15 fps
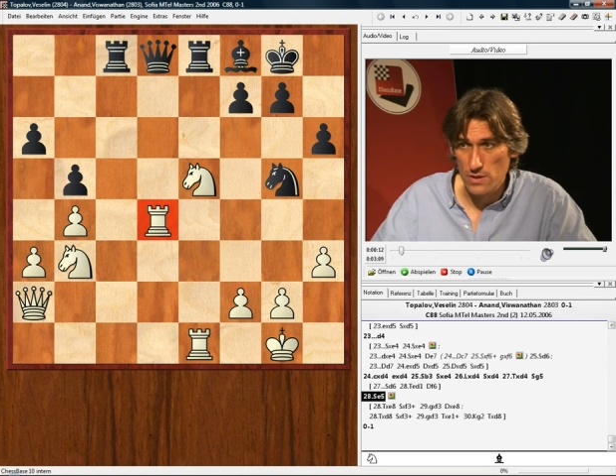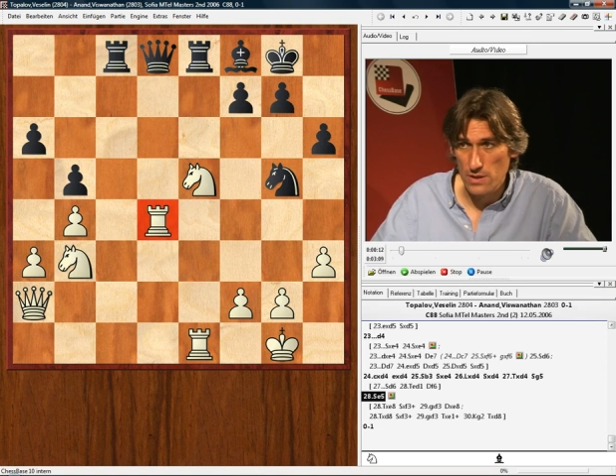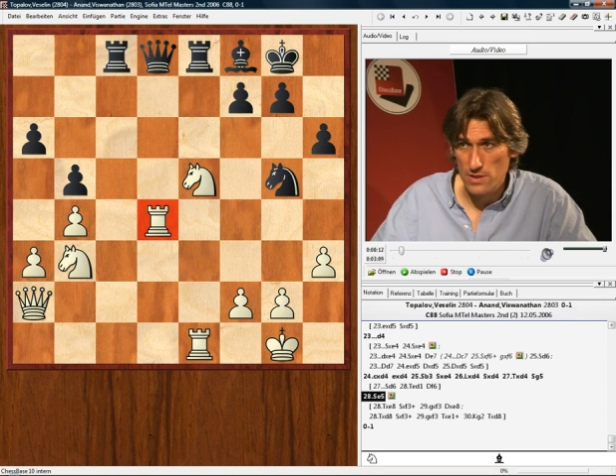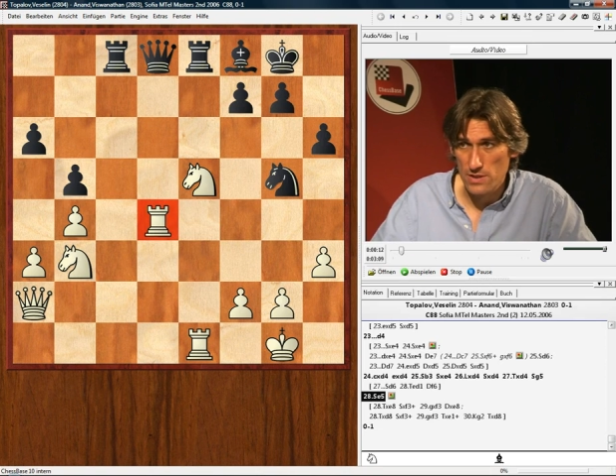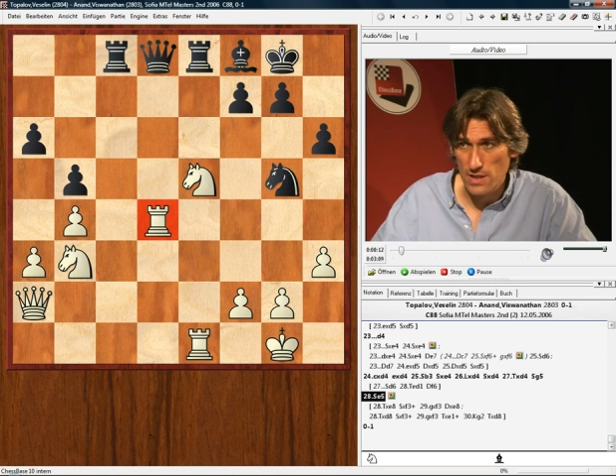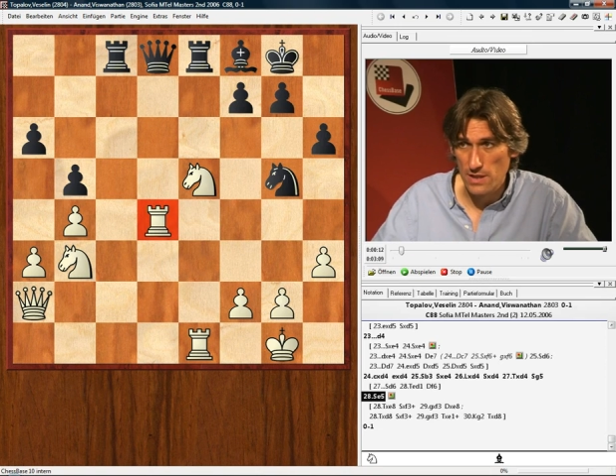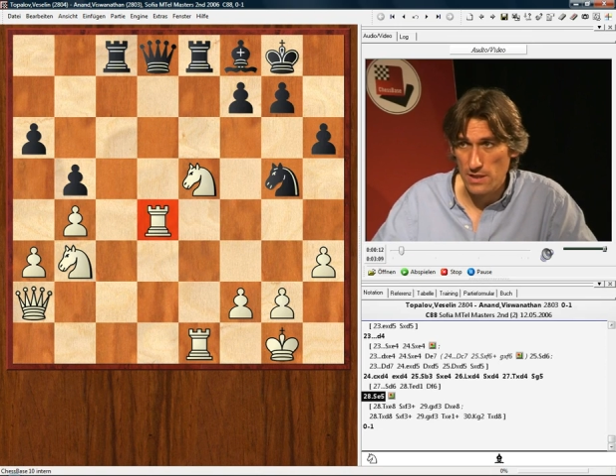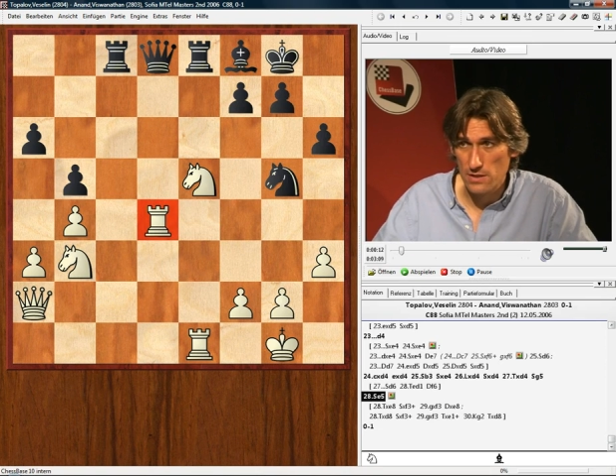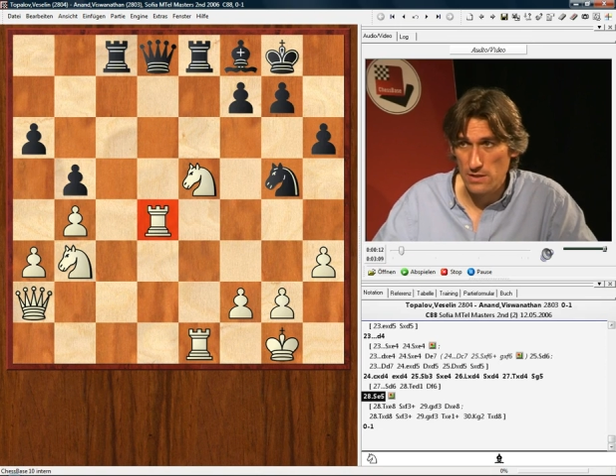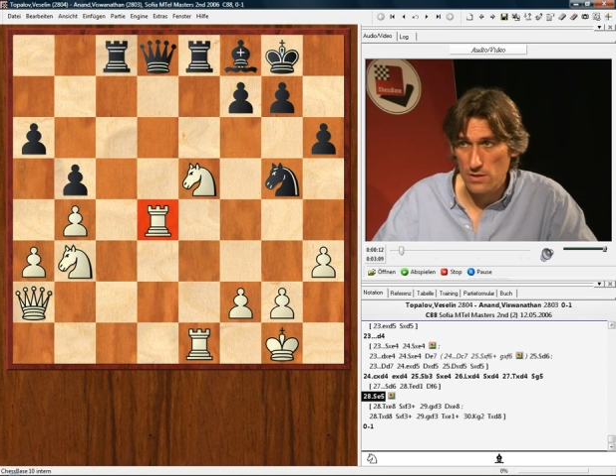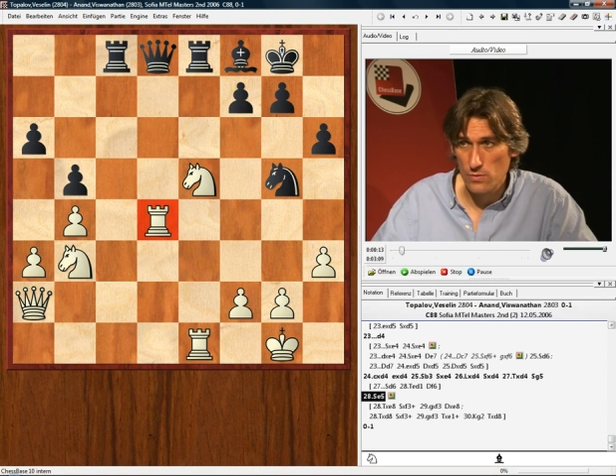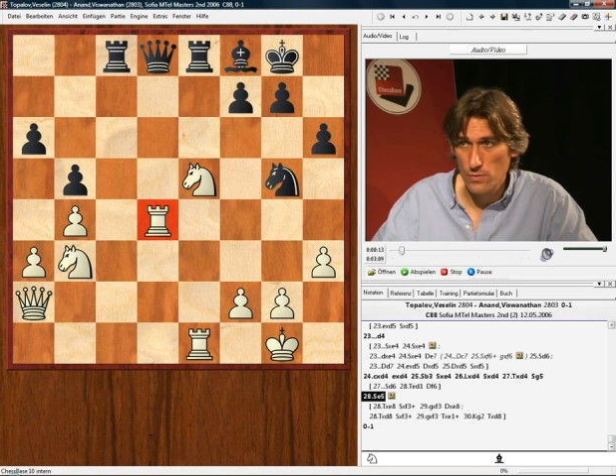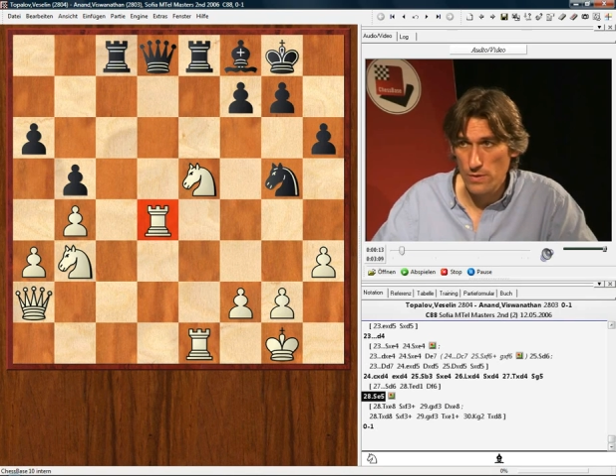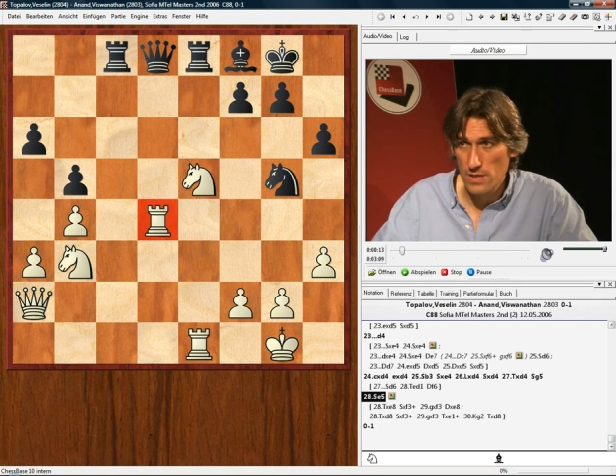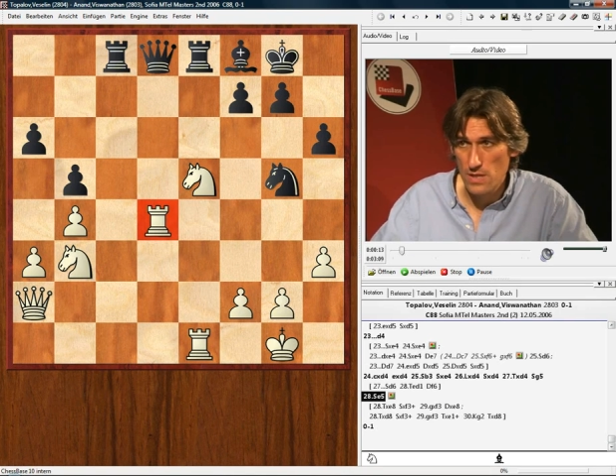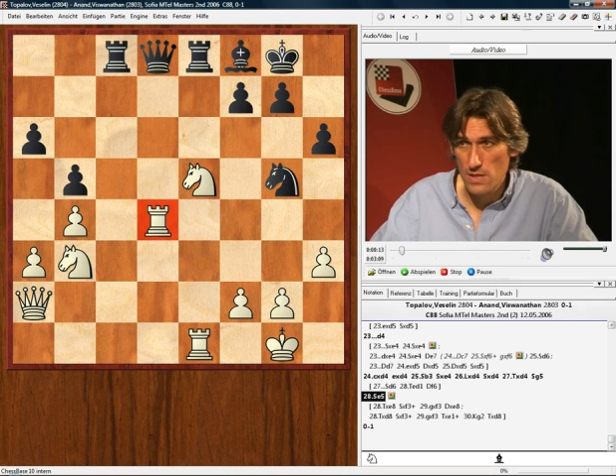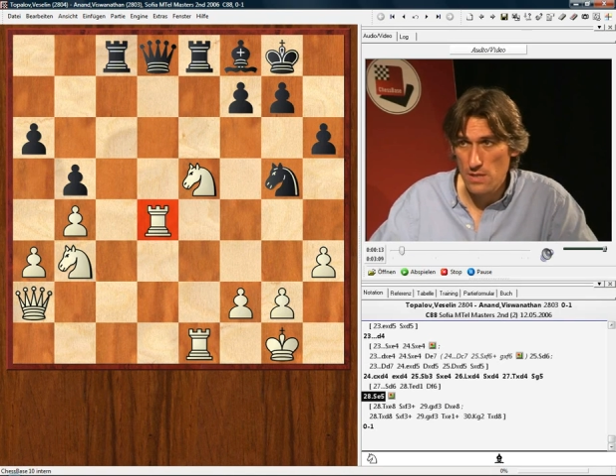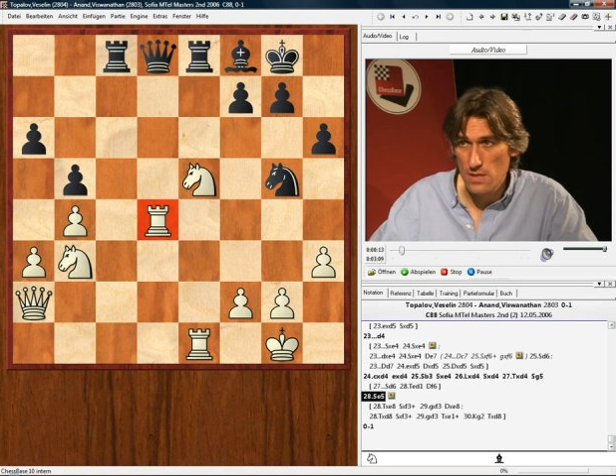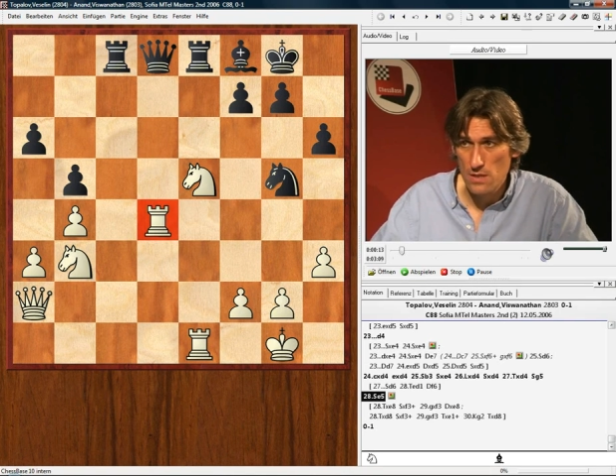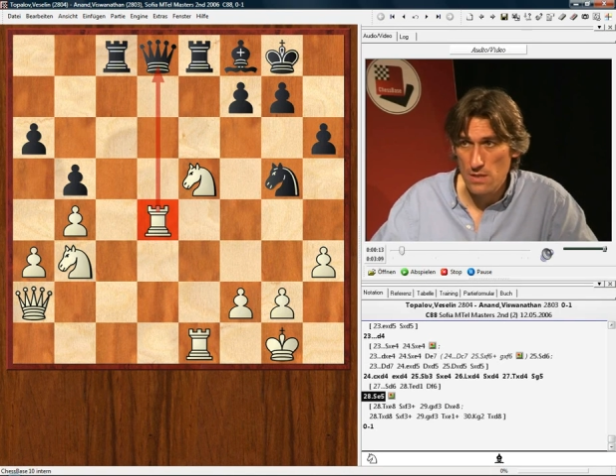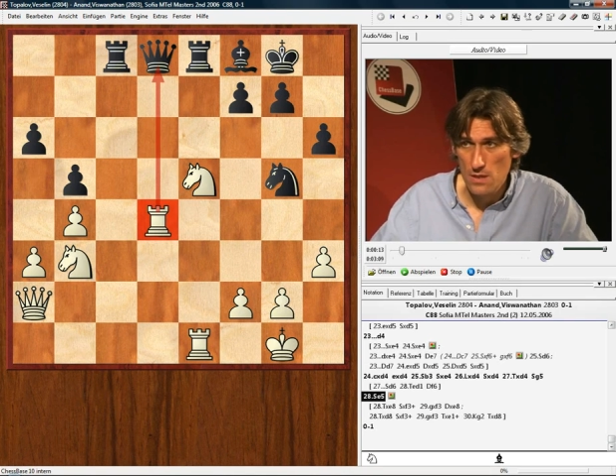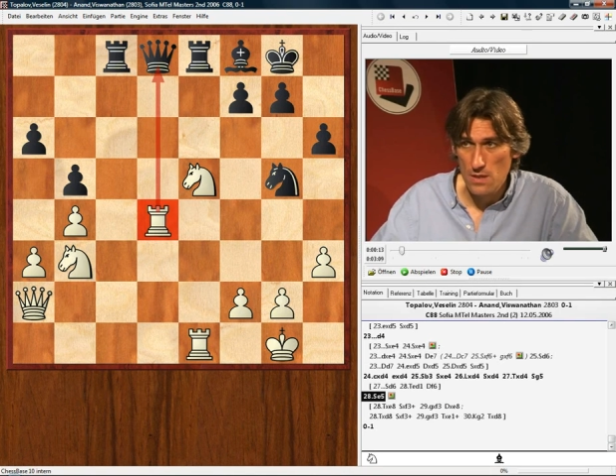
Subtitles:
attacking the queen,